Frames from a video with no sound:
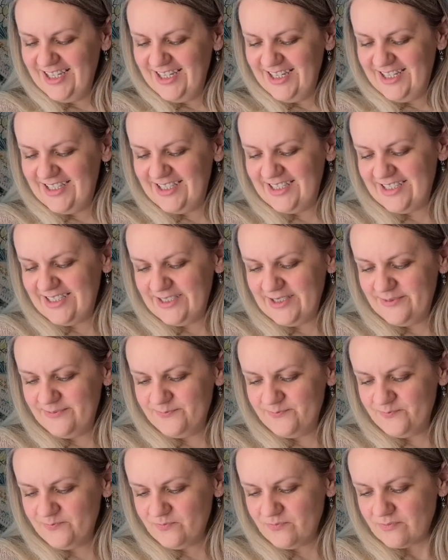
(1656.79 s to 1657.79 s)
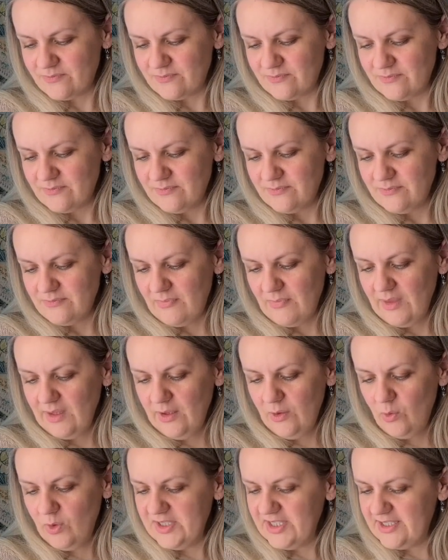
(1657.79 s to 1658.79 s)

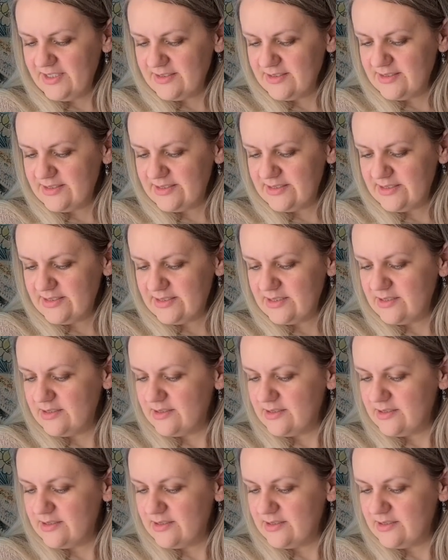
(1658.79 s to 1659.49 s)
What else?